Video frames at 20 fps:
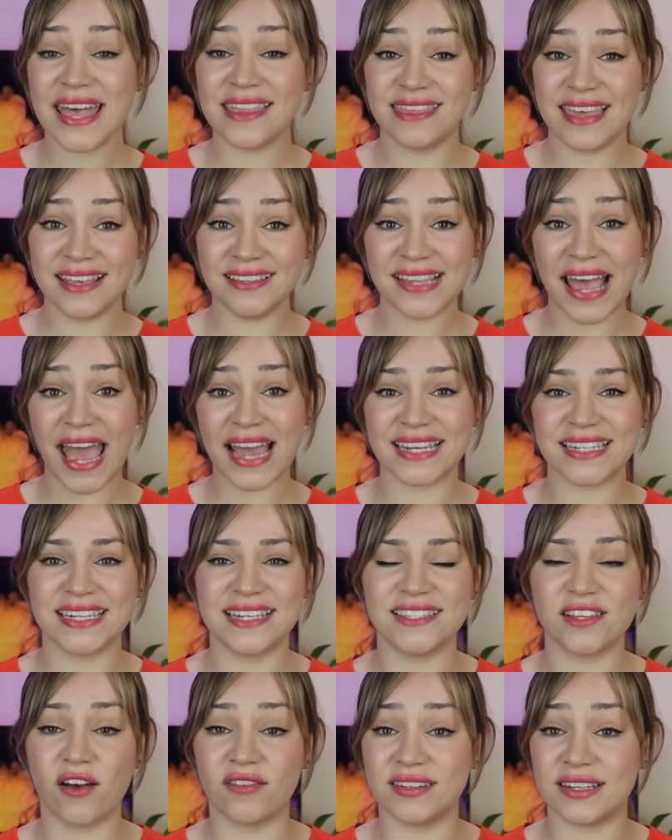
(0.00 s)
these
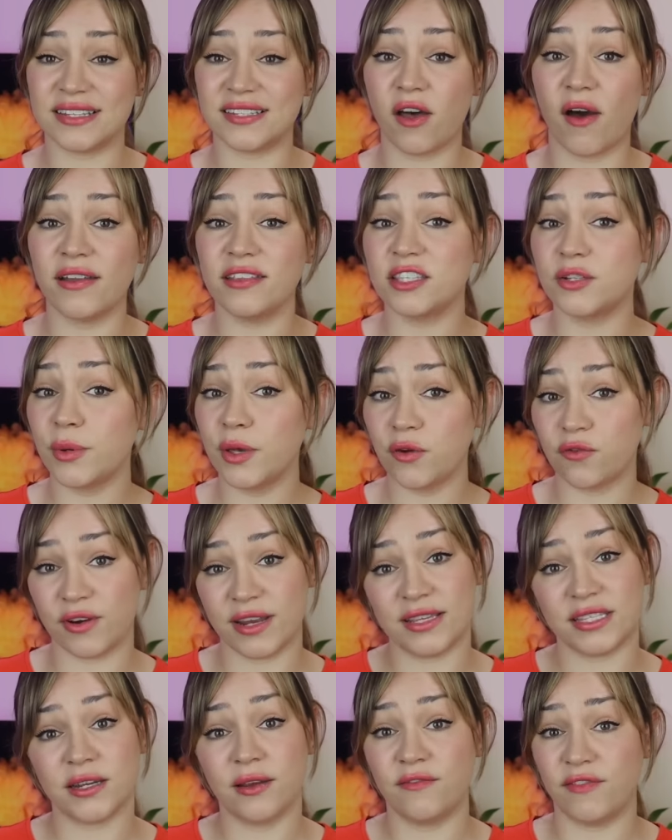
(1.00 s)
actions are designed to
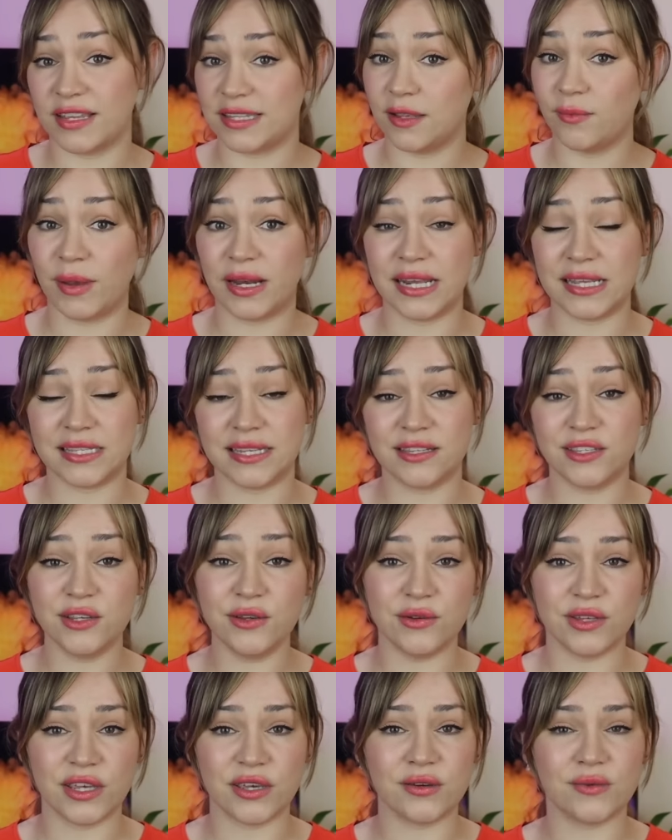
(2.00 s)
increase her visibility
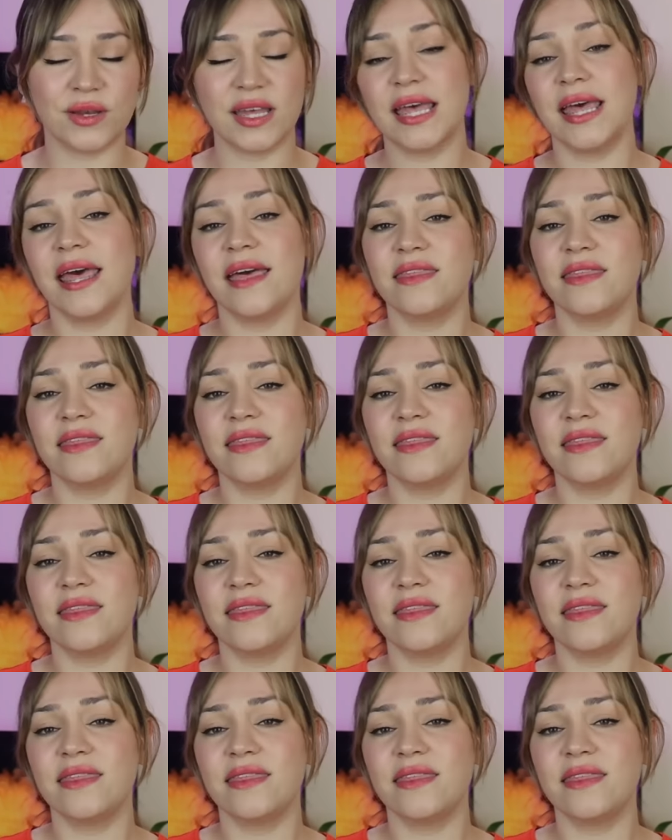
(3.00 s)
to you.